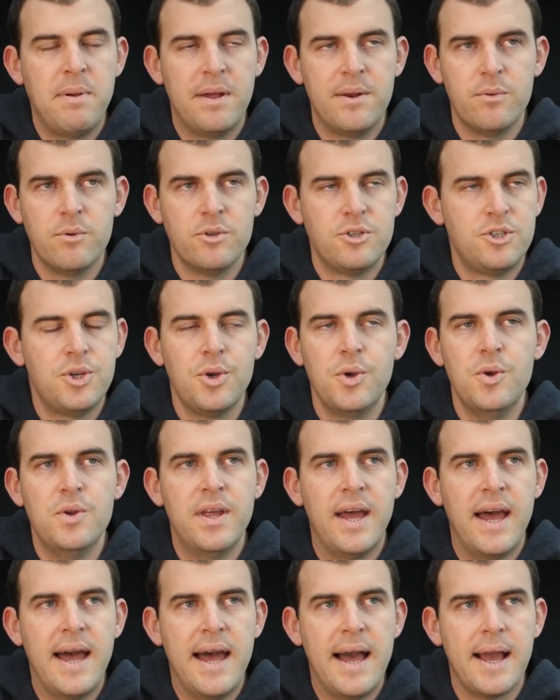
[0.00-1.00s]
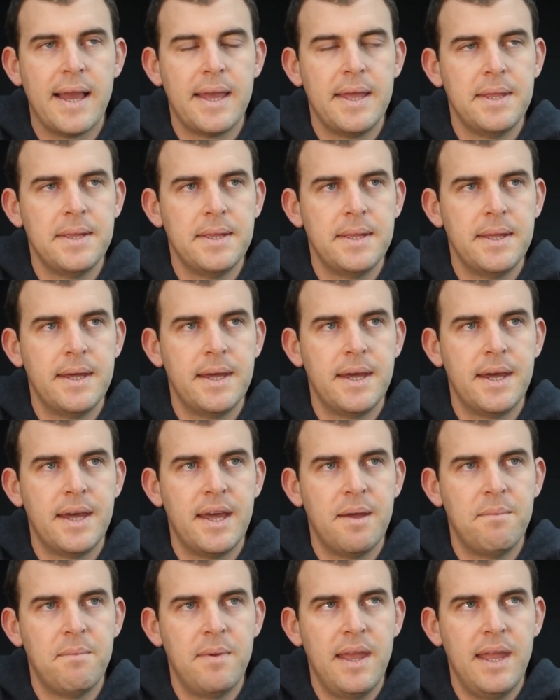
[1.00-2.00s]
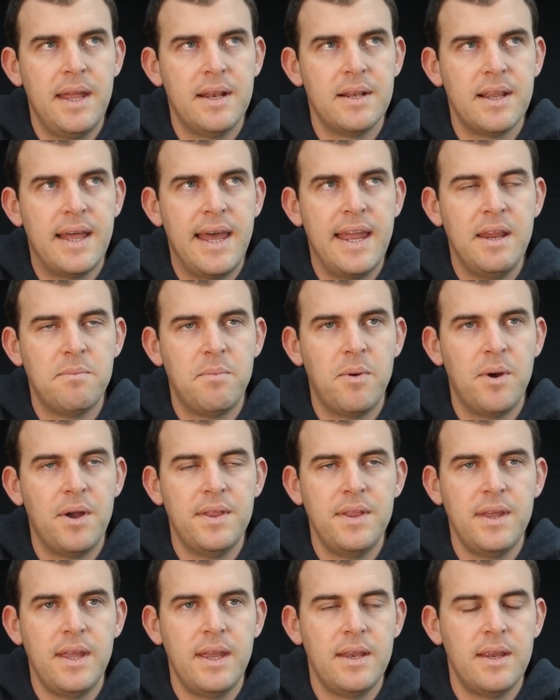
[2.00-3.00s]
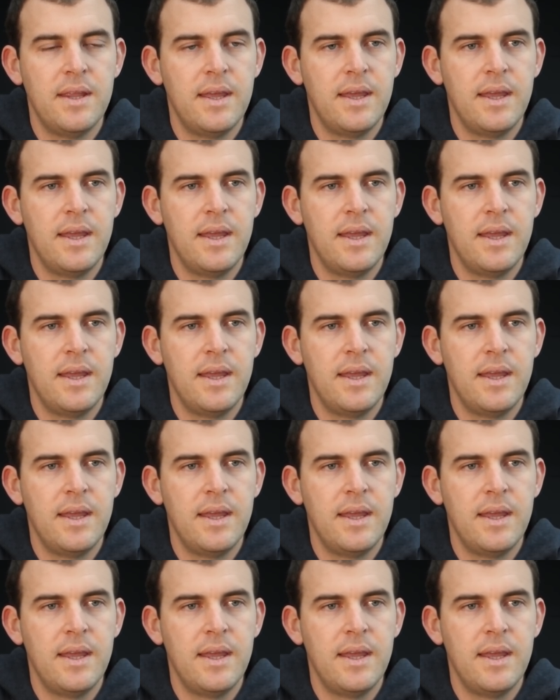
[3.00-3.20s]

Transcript: but it was too dark and late by then,